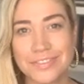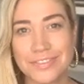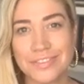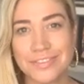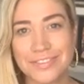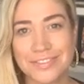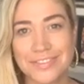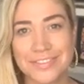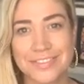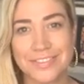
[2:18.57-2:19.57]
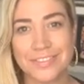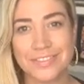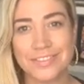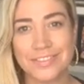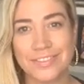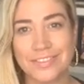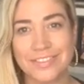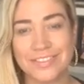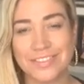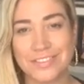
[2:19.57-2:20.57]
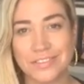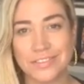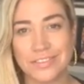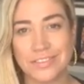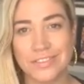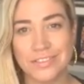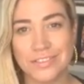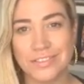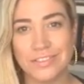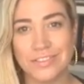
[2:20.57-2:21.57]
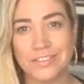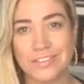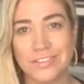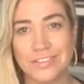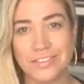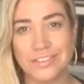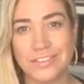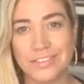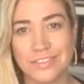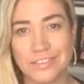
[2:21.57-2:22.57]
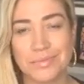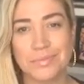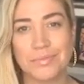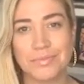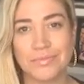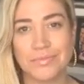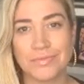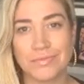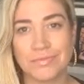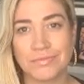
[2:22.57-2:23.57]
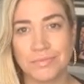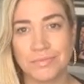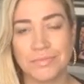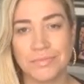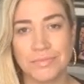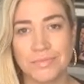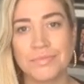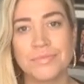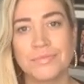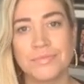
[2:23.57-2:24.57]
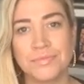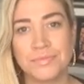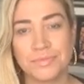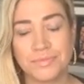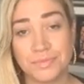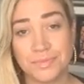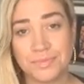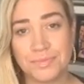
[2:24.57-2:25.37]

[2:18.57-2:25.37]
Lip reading: [no speech]